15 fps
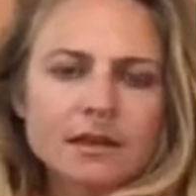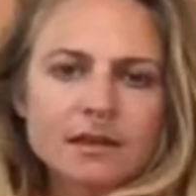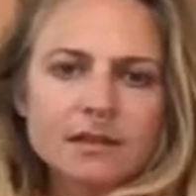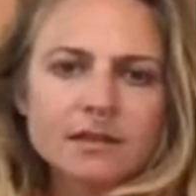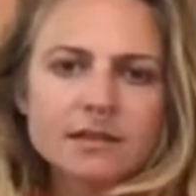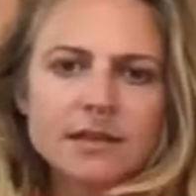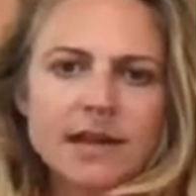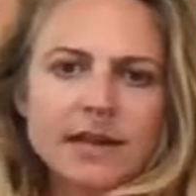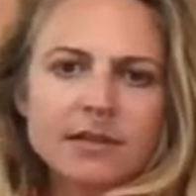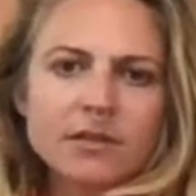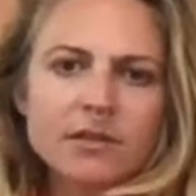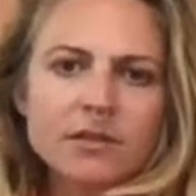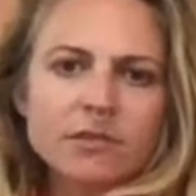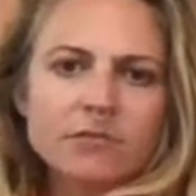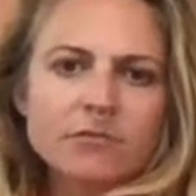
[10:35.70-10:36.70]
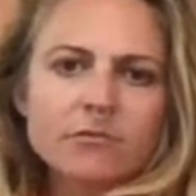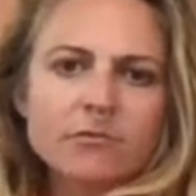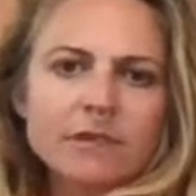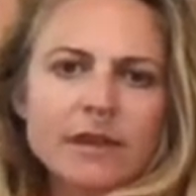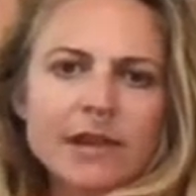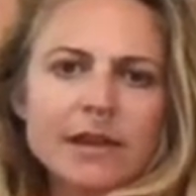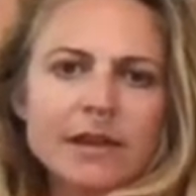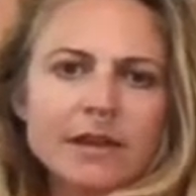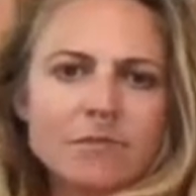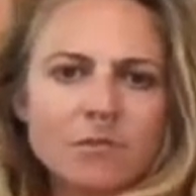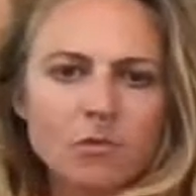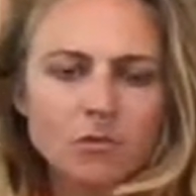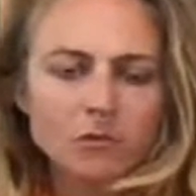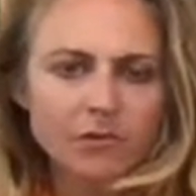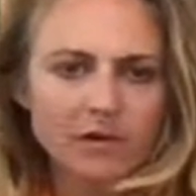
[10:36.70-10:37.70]
Take 3
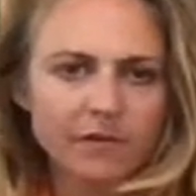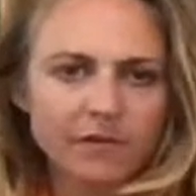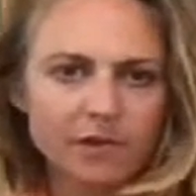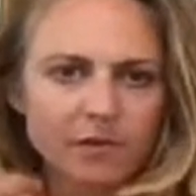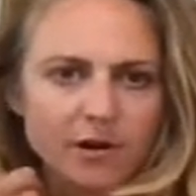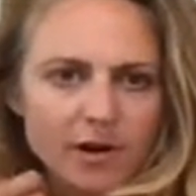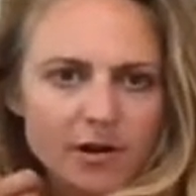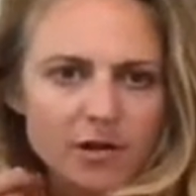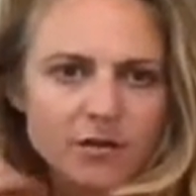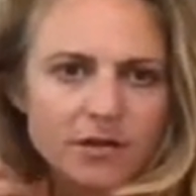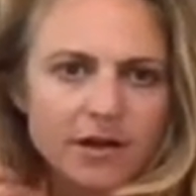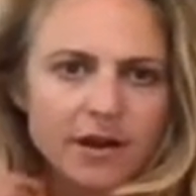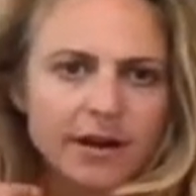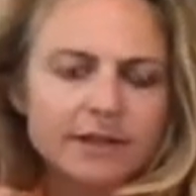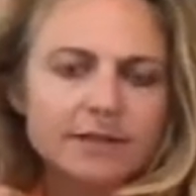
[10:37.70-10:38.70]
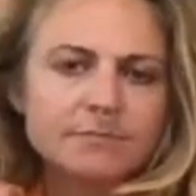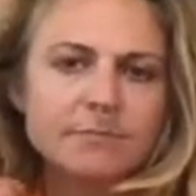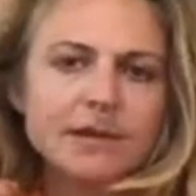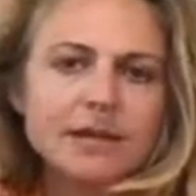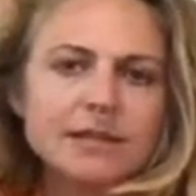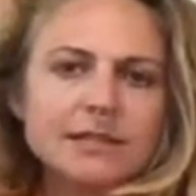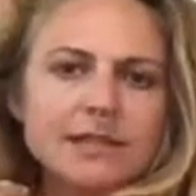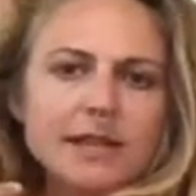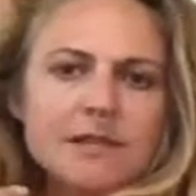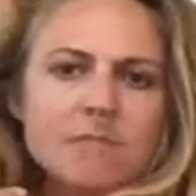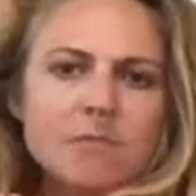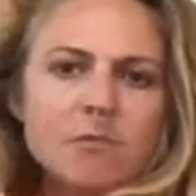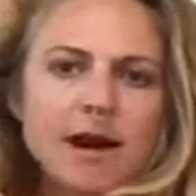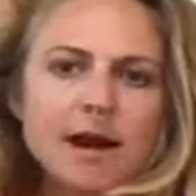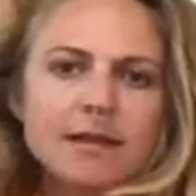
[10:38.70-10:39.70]
more of your own nice big
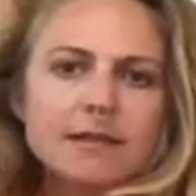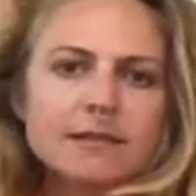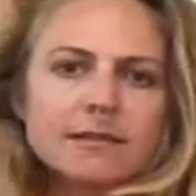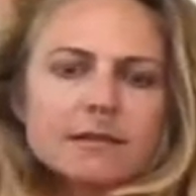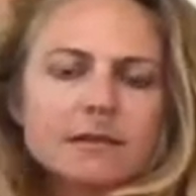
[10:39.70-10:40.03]
deep breaths.